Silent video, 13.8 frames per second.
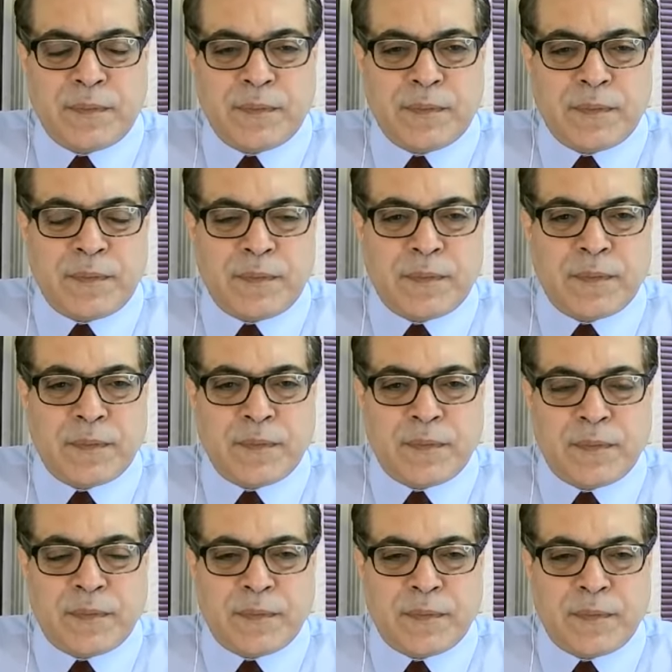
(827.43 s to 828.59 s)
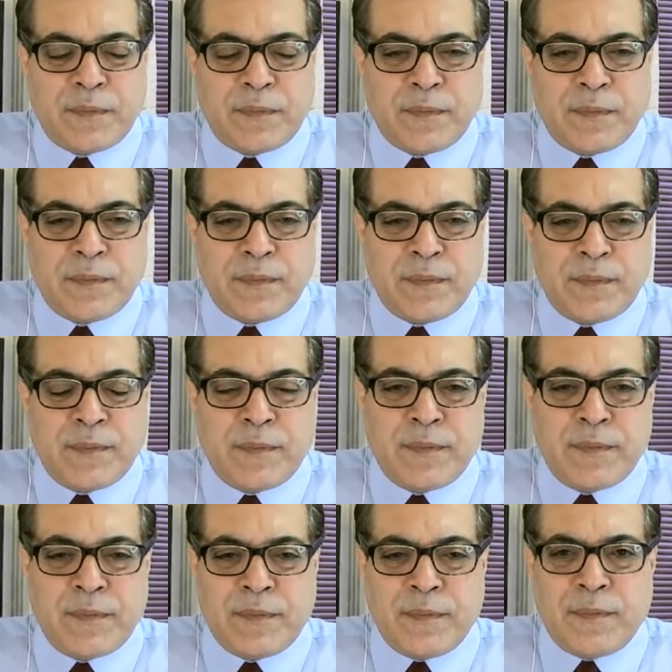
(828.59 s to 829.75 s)

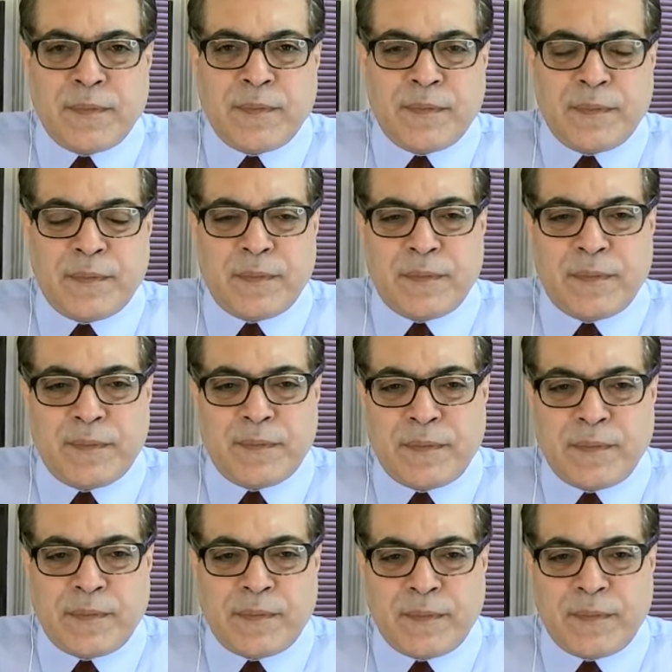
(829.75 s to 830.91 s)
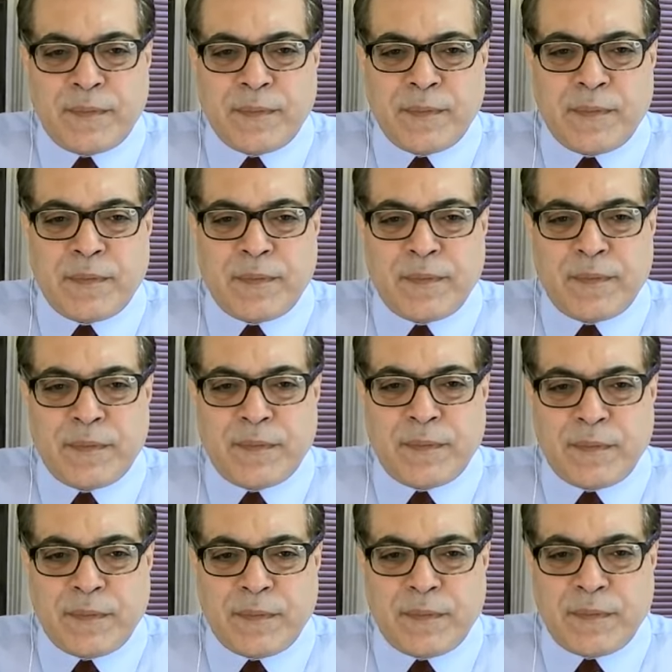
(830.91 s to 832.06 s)

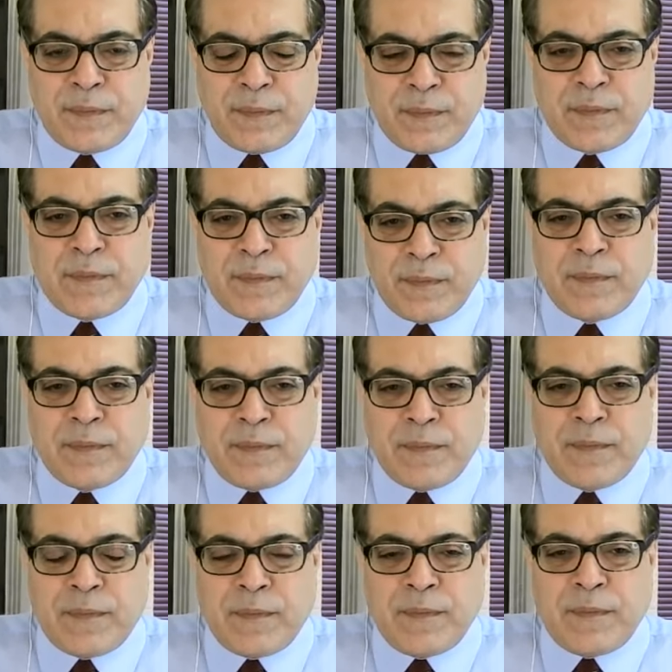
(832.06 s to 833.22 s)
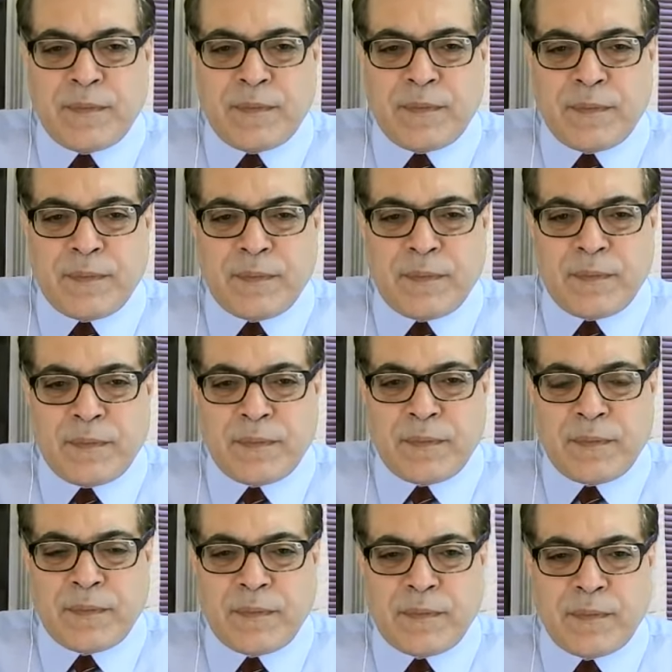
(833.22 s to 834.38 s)

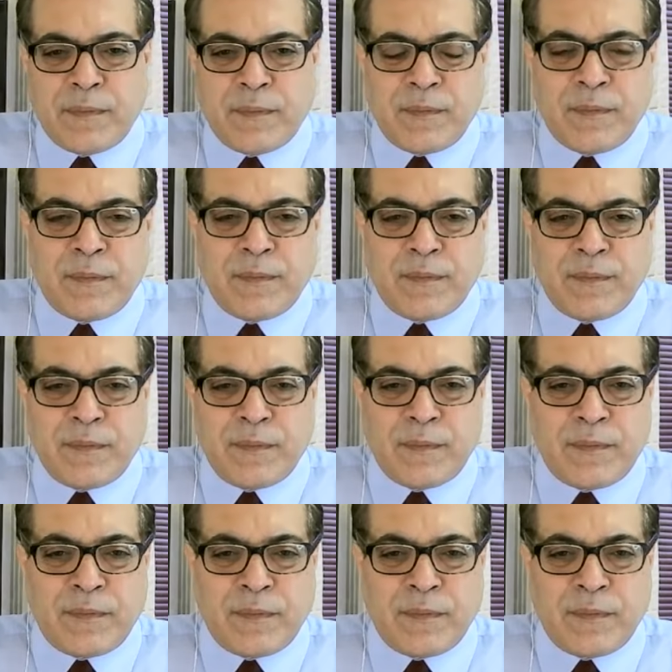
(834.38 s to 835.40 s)
No words are spoken by the person on screen.